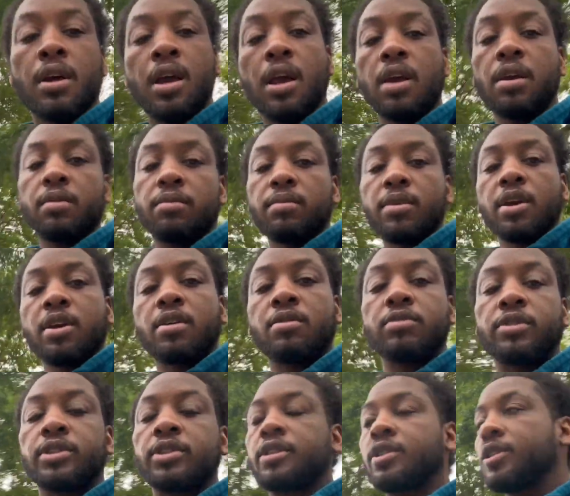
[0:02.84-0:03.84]
Hey man,
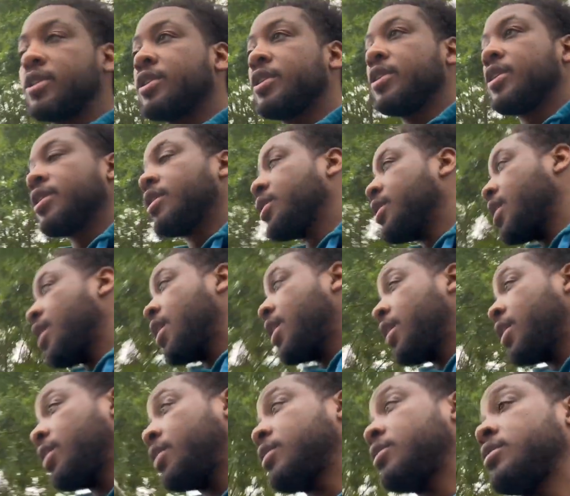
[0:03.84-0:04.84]
what's good,
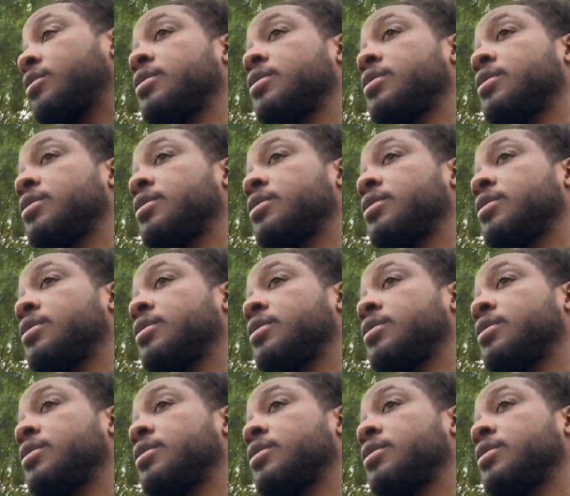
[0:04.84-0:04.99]
gang?